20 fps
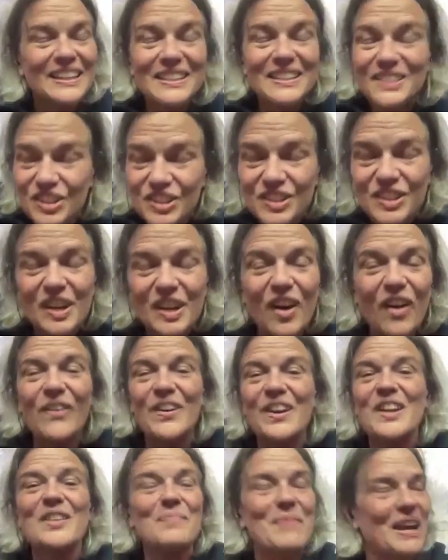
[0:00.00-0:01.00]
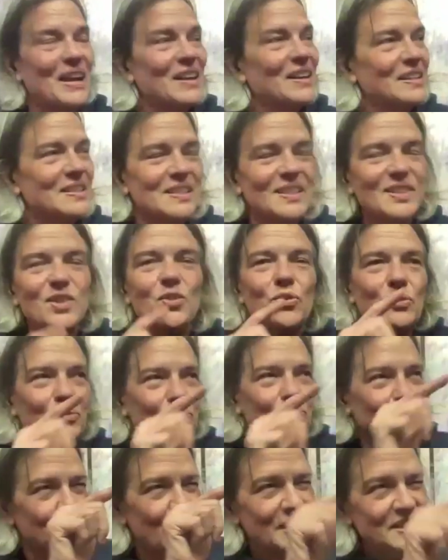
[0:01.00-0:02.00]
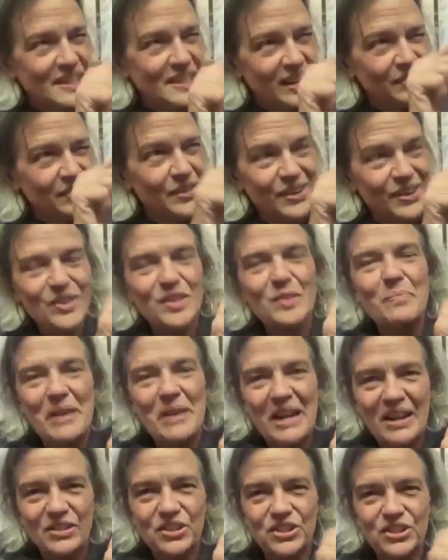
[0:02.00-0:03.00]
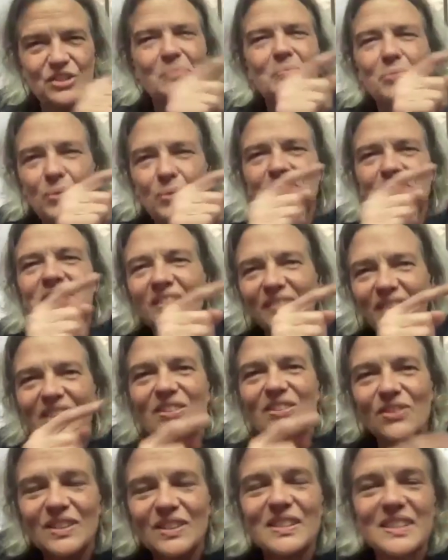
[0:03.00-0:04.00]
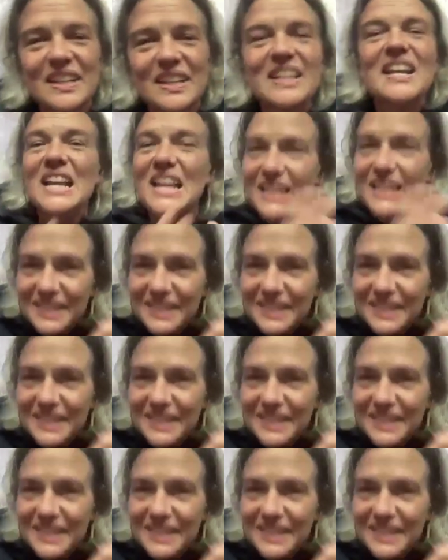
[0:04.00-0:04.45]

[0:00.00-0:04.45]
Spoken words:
can just already, I can see you right down there in the pasture. I'm pointing, like you can see,